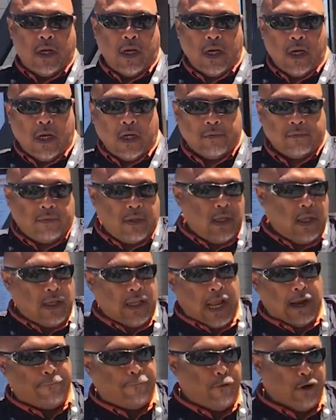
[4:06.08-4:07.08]
uh,
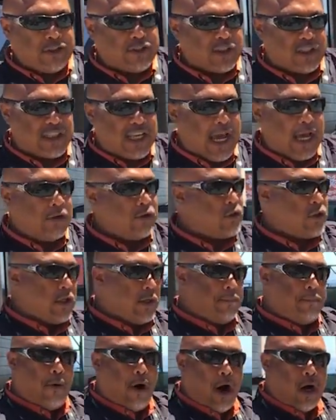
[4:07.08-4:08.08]
like for instance,
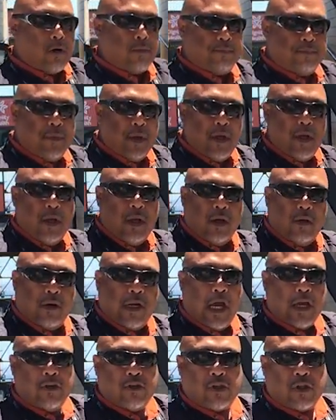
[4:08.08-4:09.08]
Council Park,
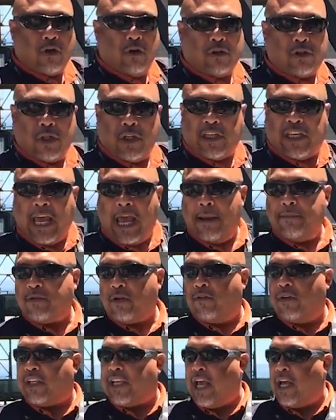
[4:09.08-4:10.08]
when I used to go to the games
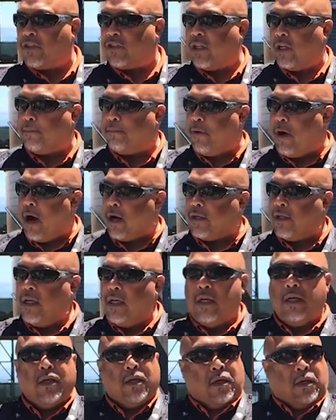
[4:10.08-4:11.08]
over at Council Park,
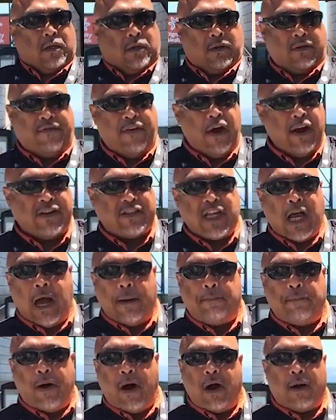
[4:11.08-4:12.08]
very
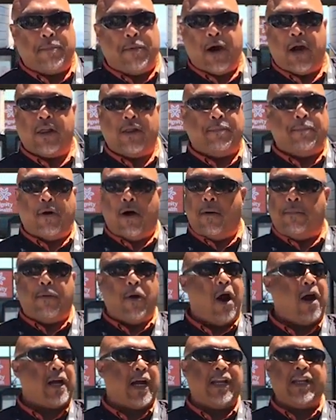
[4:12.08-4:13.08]
top part of the
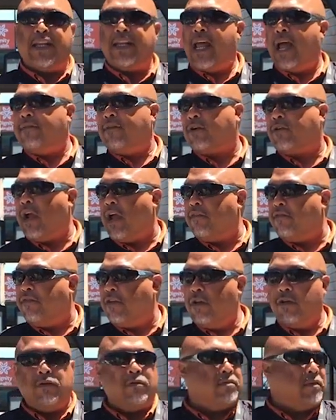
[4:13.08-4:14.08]
ballpark, I didn't have a great
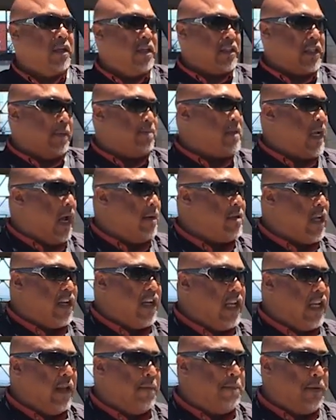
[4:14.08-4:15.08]
view. Sometimes I
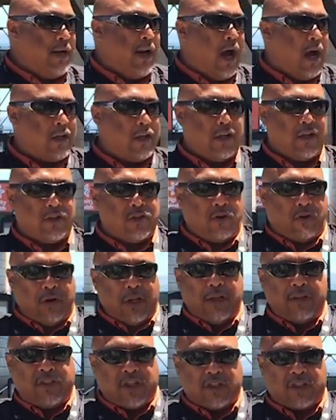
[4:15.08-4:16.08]
needed binoculars
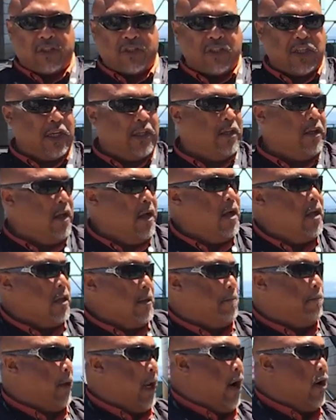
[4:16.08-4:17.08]
already just to see
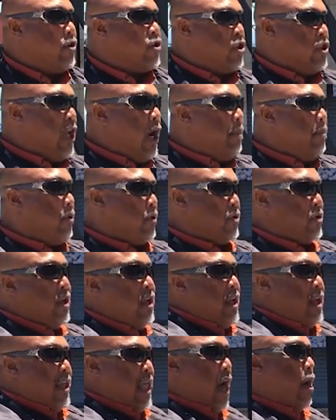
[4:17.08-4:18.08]
the players' numbers.
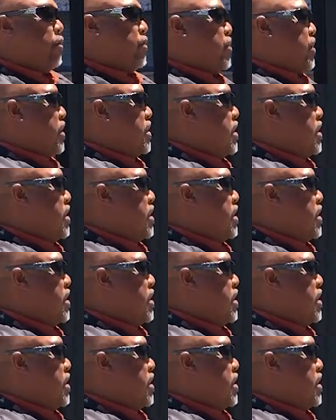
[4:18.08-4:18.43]
That was